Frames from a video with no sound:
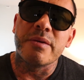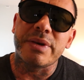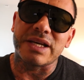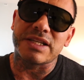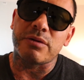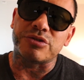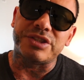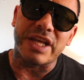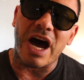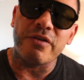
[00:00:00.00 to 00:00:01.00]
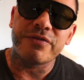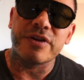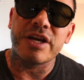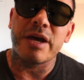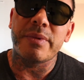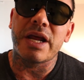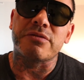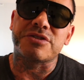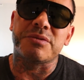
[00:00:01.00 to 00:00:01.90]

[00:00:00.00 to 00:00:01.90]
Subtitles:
Because I was down for him and I was